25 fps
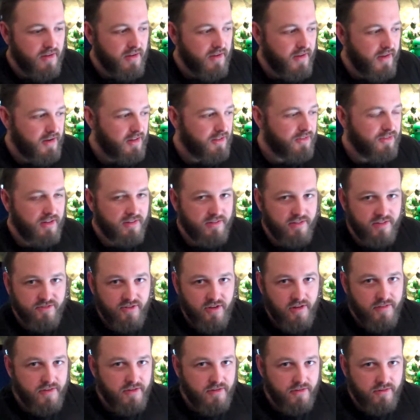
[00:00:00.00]
Anything that's
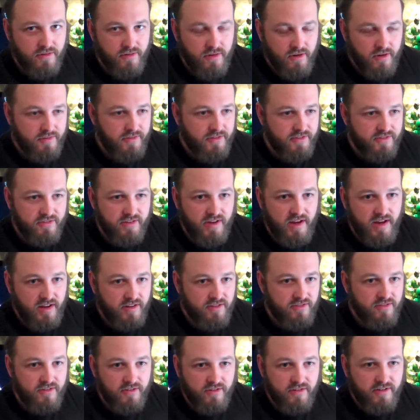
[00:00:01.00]
on the
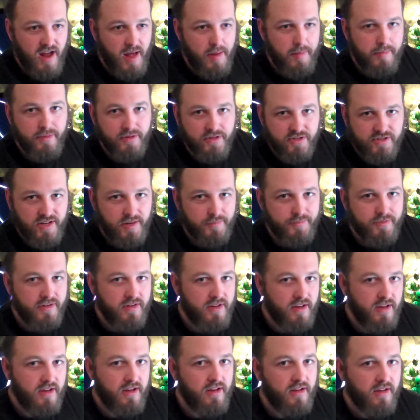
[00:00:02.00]
stands in your comic book shop
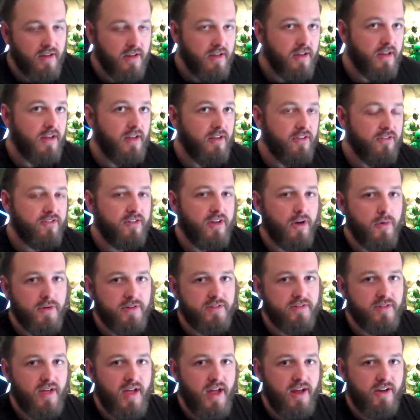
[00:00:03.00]
today is
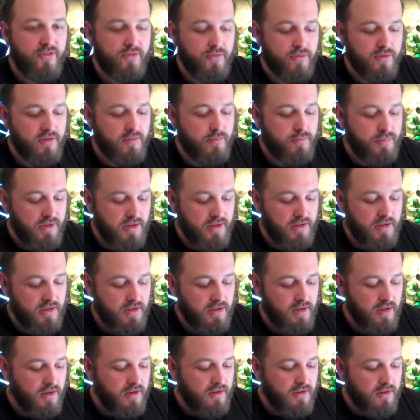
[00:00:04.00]
going to actually be